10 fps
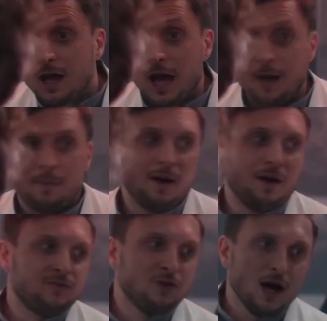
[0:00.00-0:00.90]
The
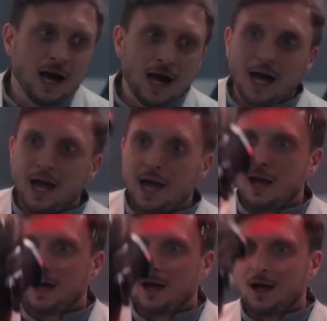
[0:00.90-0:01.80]
stranger advises the
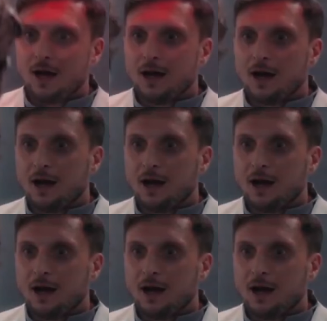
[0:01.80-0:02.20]
engineers to press